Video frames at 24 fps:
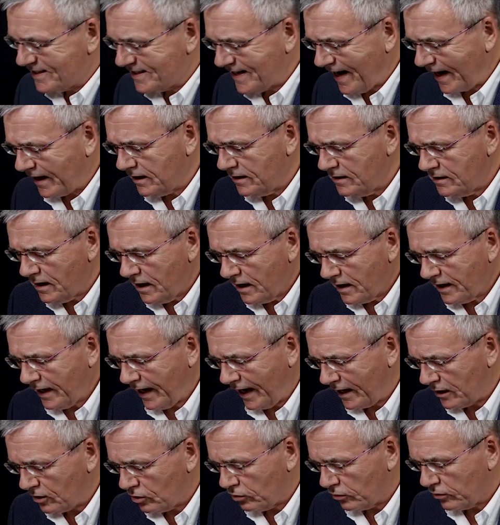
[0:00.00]
second
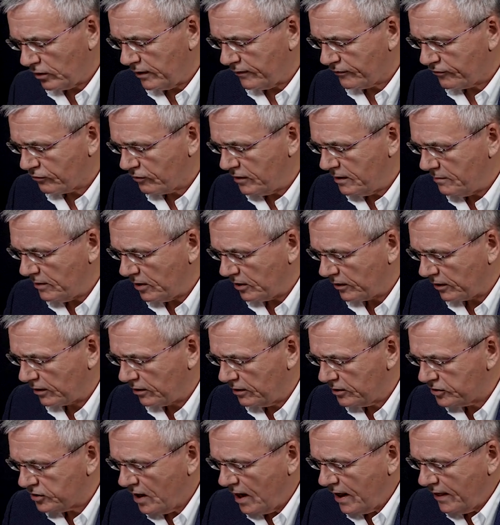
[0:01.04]
category of three
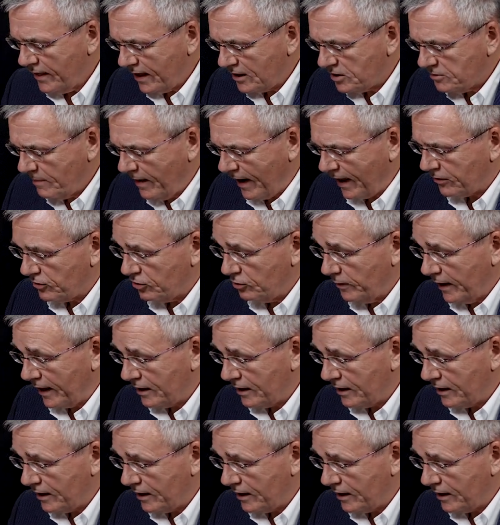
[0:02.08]
miracles. That's Matthew